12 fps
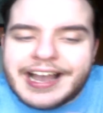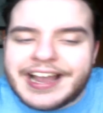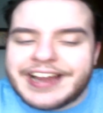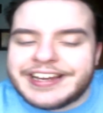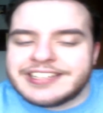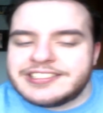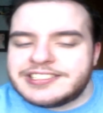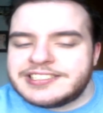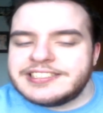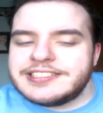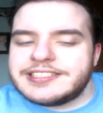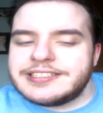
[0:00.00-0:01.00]
I can
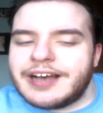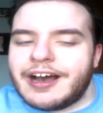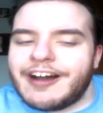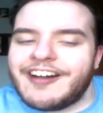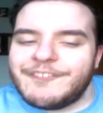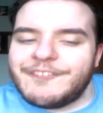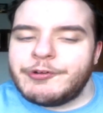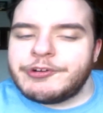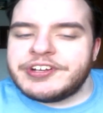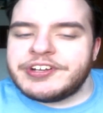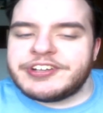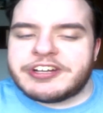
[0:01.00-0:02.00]
see
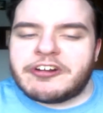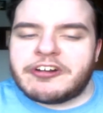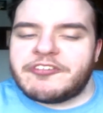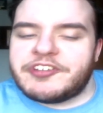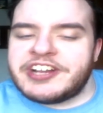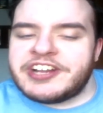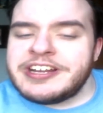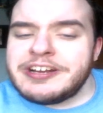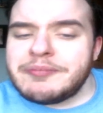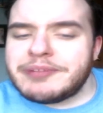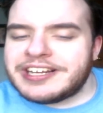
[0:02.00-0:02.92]
Luke and Carl retaining,